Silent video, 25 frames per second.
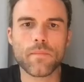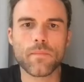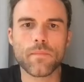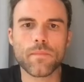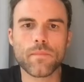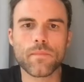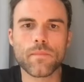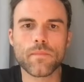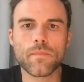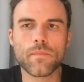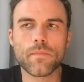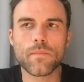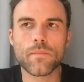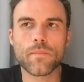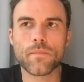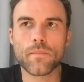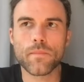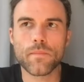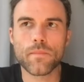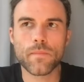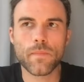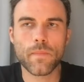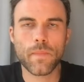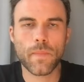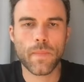But
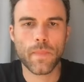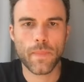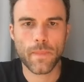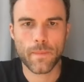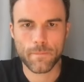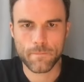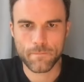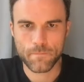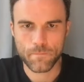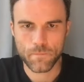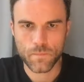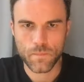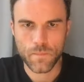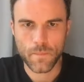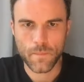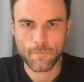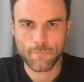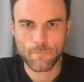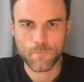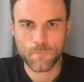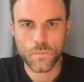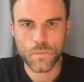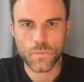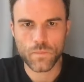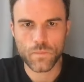to me,
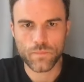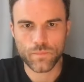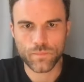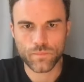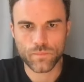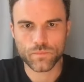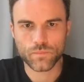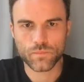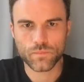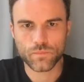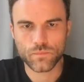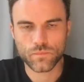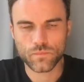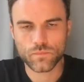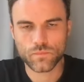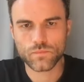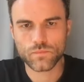as I was going through